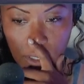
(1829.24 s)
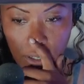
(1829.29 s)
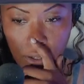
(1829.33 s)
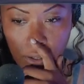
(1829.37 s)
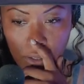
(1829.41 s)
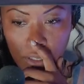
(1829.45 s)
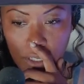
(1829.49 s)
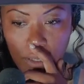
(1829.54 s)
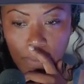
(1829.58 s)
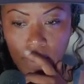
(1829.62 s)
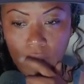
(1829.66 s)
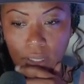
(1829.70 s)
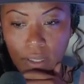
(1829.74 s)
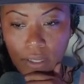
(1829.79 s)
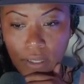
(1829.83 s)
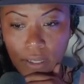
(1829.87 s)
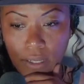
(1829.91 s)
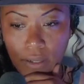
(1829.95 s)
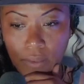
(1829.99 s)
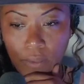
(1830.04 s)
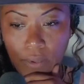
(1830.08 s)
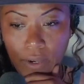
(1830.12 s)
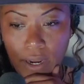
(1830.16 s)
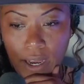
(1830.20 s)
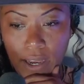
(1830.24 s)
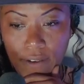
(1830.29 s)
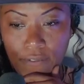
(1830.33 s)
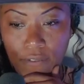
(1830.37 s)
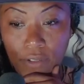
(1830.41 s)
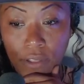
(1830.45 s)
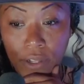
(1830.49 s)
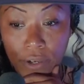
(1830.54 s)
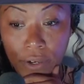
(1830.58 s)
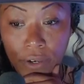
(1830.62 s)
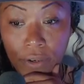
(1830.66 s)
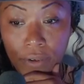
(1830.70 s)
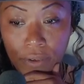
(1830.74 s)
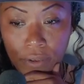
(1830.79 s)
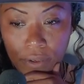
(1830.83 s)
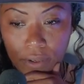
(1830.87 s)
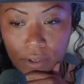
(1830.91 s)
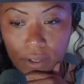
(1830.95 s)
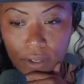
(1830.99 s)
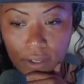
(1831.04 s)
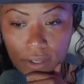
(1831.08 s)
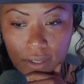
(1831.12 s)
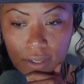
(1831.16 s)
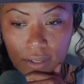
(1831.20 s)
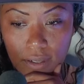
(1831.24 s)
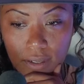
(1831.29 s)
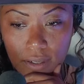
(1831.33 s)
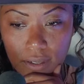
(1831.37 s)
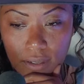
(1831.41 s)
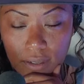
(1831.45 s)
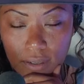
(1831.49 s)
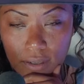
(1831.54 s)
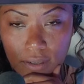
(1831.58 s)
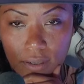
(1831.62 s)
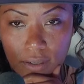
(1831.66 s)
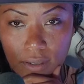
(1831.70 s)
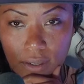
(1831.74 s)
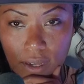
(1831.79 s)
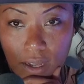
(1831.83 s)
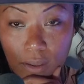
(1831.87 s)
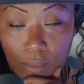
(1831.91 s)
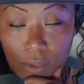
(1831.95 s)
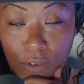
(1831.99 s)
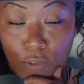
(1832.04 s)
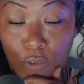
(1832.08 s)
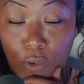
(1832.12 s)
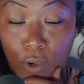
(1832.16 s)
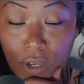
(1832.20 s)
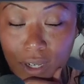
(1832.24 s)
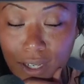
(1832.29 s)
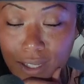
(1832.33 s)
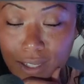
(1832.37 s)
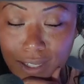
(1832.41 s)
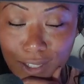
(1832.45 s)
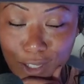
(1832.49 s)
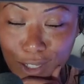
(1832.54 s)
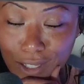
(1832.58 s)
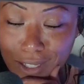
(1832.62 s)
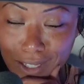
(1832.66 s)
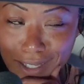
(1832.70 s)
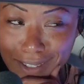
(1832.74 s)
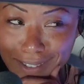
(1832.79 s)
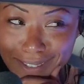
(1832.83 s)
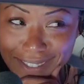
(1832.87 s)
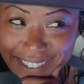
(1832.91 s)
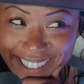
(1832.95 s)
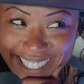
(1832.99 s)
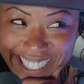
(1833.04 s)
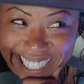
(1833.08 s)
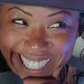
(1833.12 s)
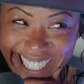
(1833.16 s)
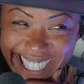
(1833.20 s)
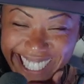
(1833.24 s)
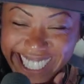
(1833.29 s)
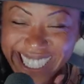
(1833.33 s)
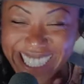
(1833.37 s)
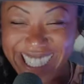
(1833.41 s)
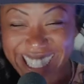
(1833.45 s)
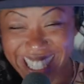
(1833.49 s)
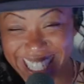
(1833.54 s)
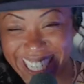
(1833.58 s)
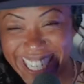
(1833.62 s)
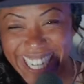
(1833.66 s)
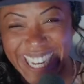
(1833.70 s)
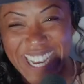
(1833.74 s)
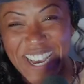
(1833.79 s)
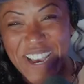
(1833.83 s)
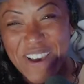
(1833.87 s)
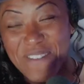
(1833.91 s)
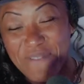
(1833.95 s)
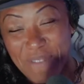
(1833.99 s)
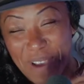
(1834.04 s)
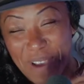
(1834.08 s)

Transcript: ultimately what I've learned, I'll be 40 this year. In